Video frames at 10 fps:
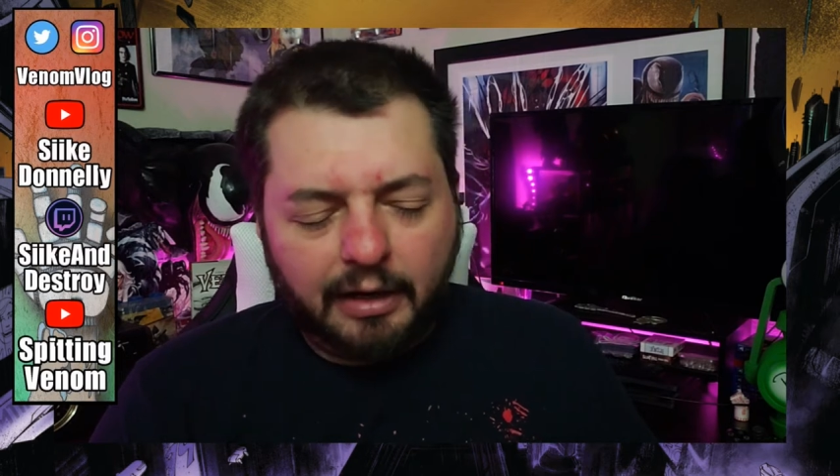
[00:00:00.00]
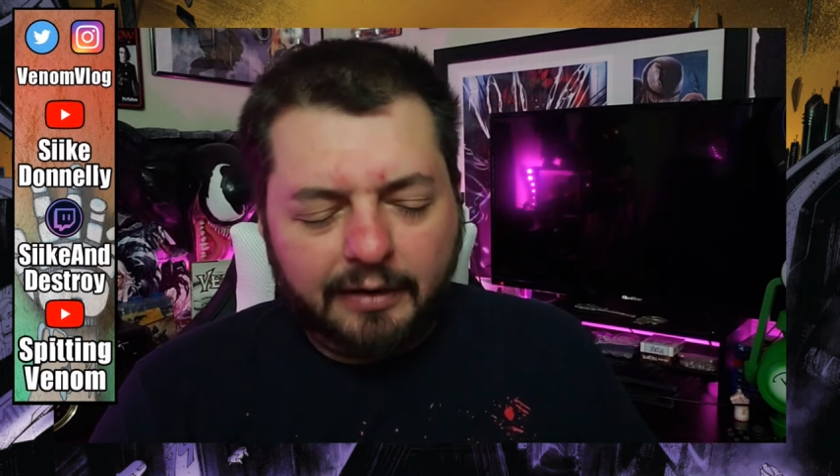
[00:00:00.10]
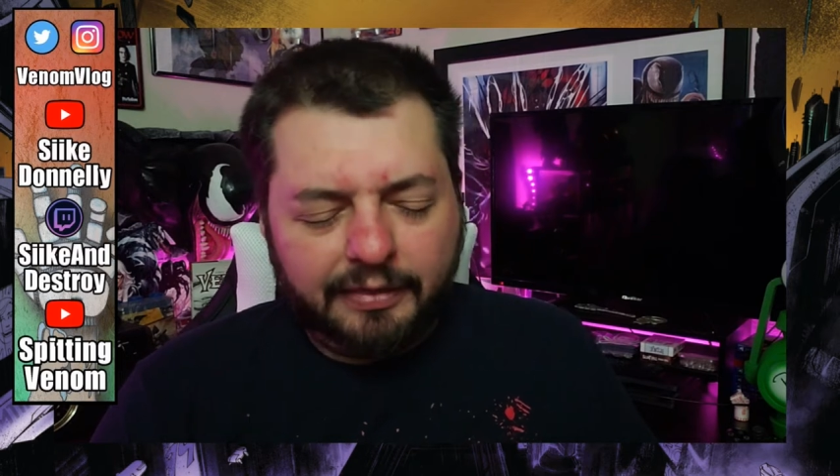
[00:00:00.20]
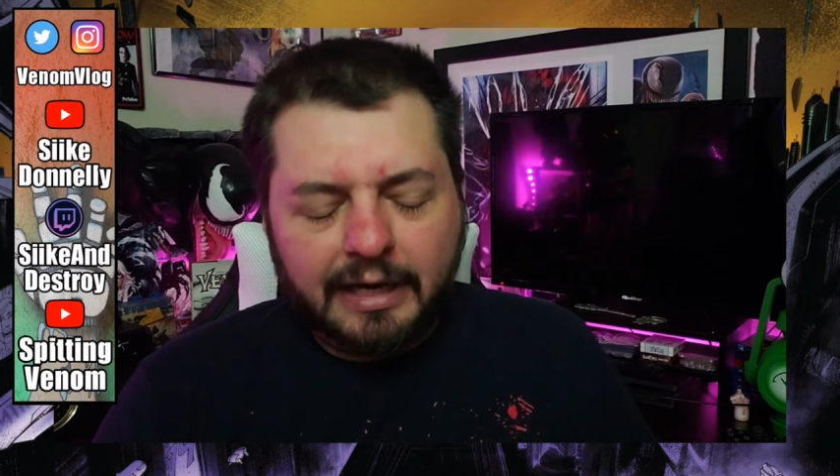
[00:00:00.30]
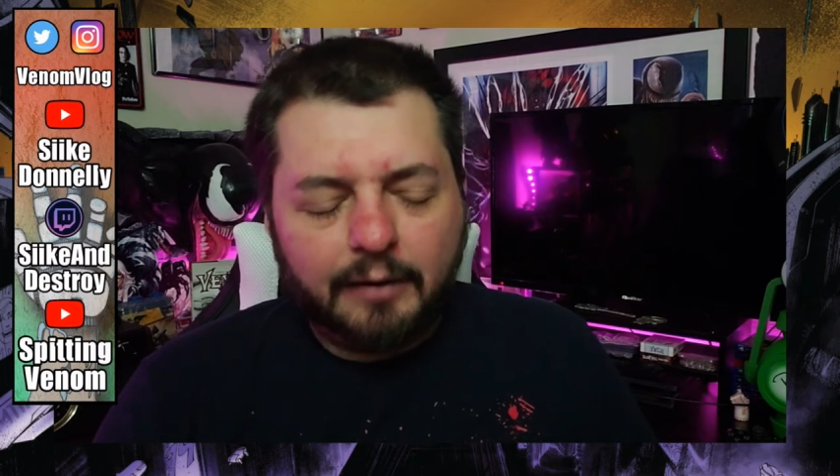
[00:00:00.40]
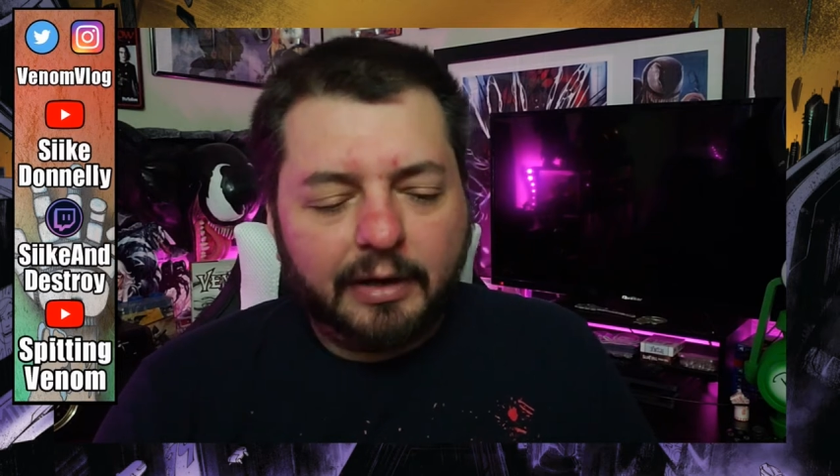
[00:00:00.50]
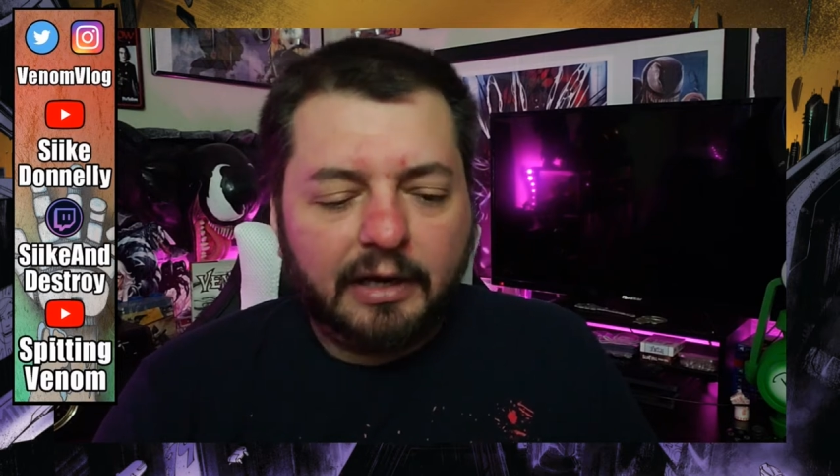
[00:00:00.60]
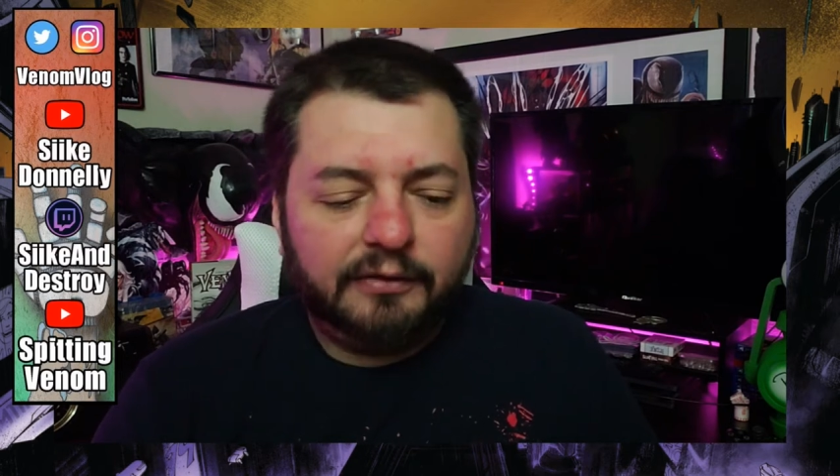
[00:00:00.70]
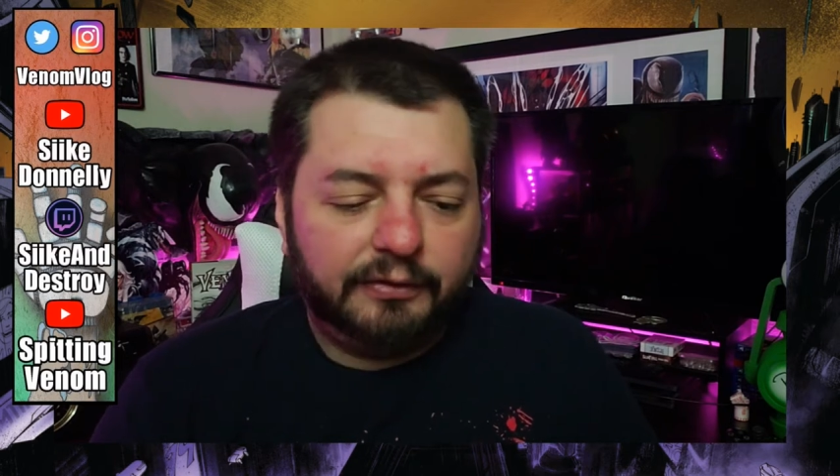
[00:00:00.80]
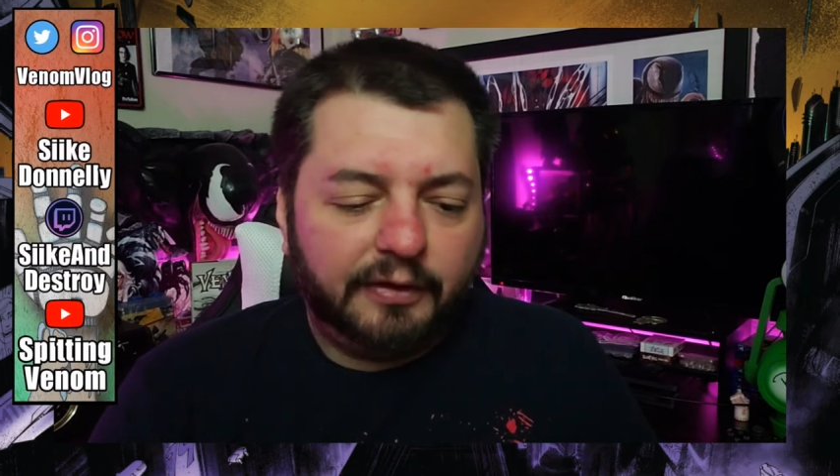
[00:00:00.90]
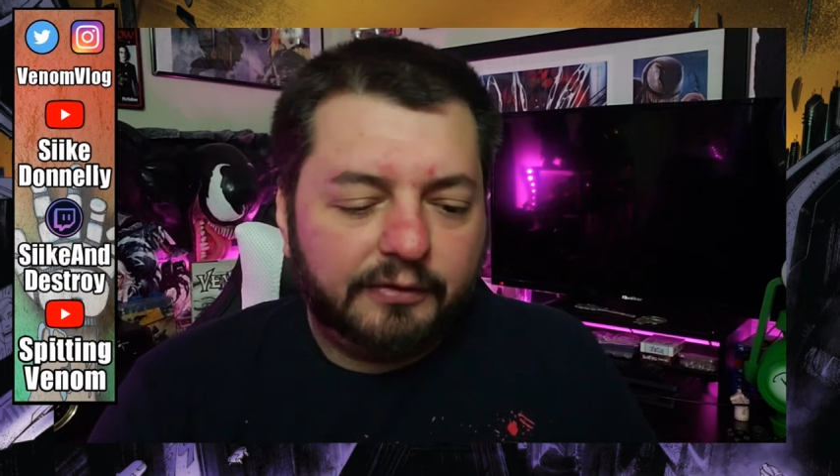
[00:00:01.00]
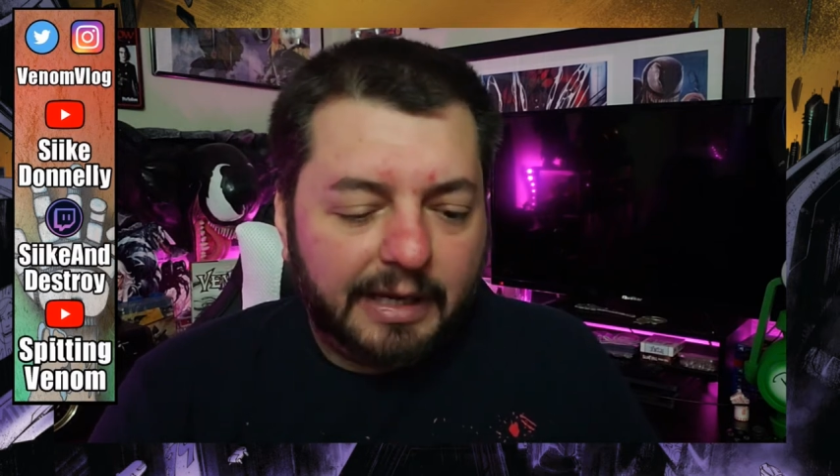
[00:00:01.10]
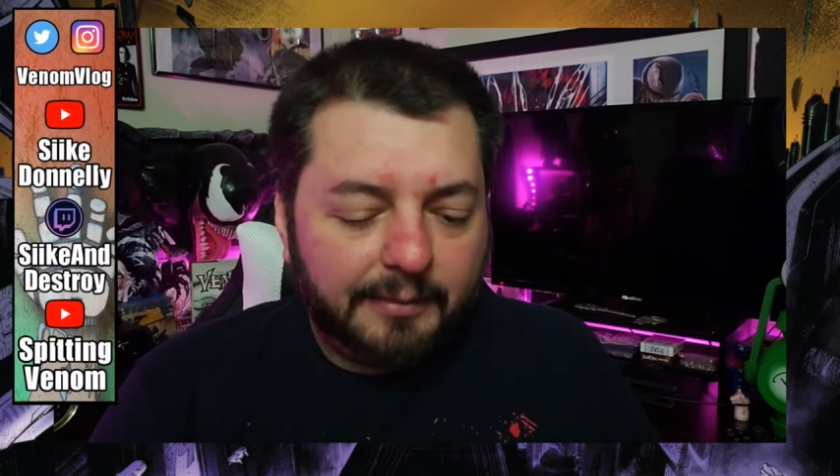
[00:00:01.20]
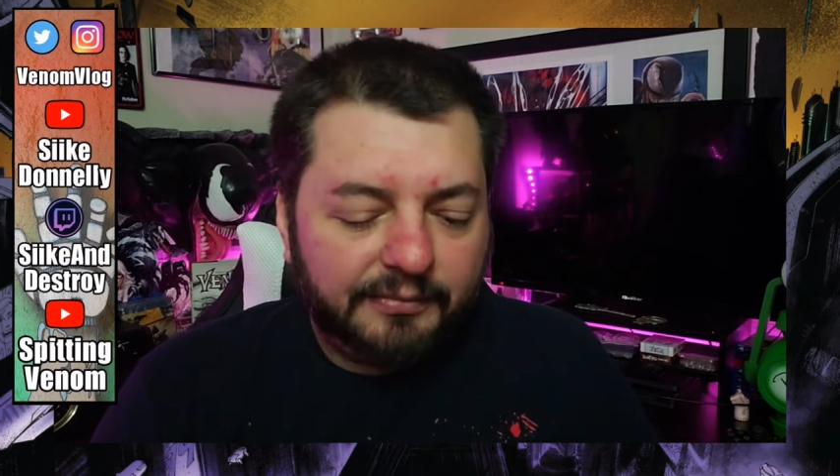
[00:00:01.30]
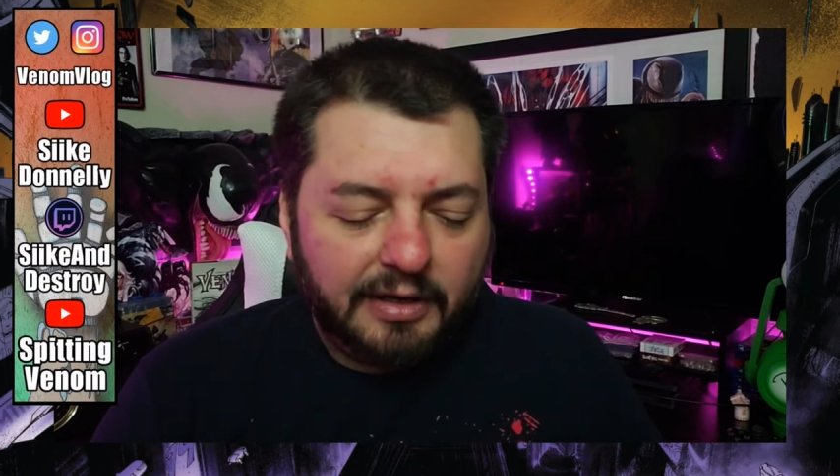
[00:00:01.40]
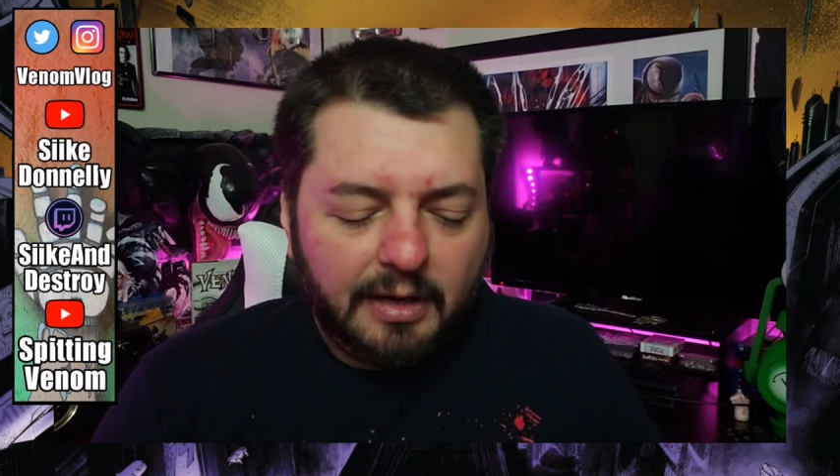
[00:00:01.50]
I think I recognize those other names.